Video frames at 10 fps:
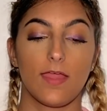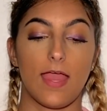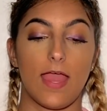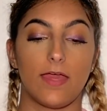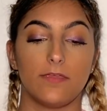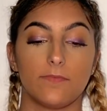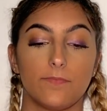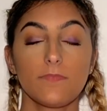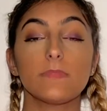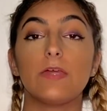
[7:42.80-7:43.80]
And
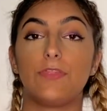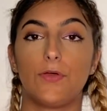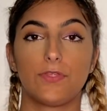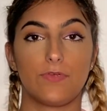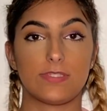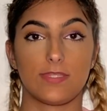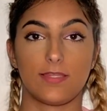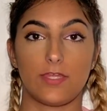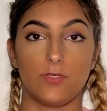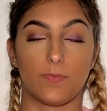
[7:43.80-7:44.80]
the only reason they
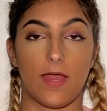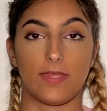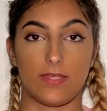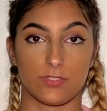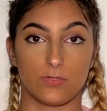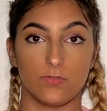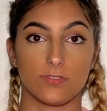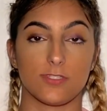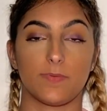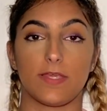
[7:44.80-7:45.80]
let you apply to 8
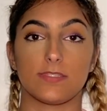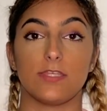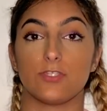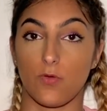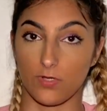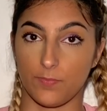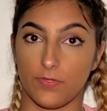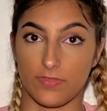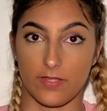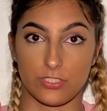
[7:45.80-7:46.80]
schools is because they don't want to
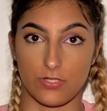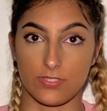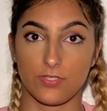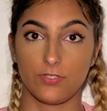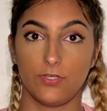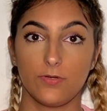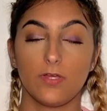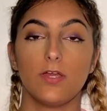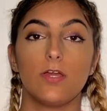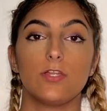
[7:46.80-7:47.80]
put that stress on
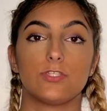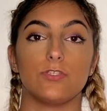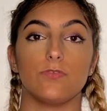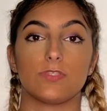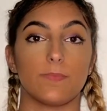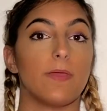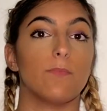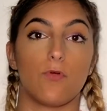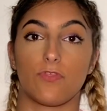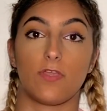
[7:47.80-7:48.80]
you to submit
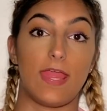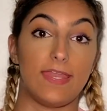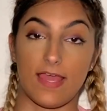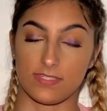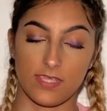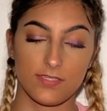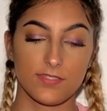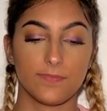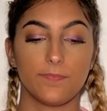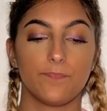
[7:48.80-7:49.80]
more than 8
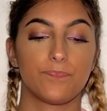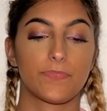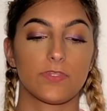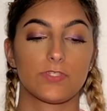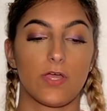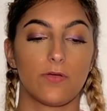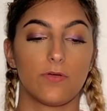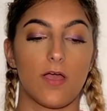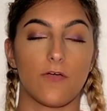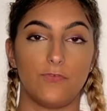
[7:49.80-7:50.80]
essays.
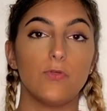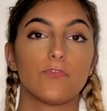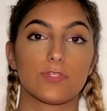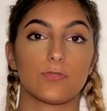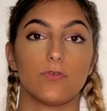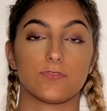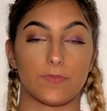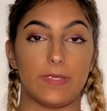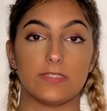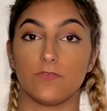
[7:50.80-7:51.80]
So a few of the schools
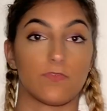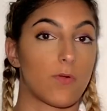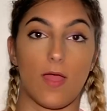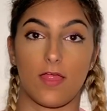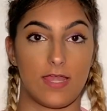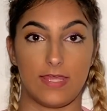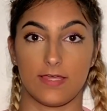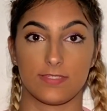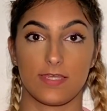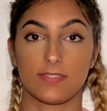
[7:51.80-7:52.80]
for me didn't require any
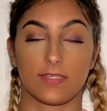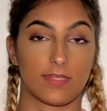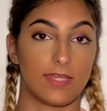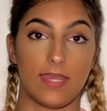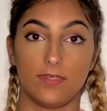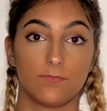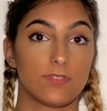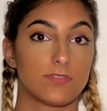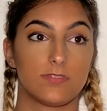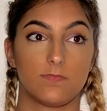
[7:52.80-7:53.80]
essays, like the Canadian
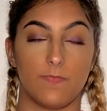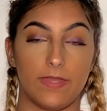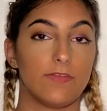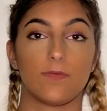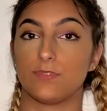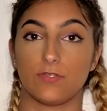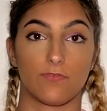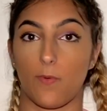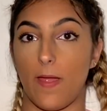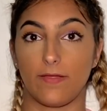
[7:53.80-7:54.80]
ones, many of them didn't
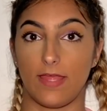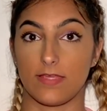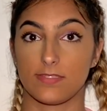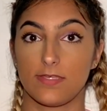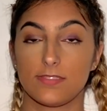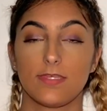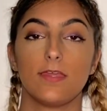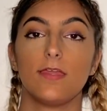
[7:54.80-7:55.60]
require any essays.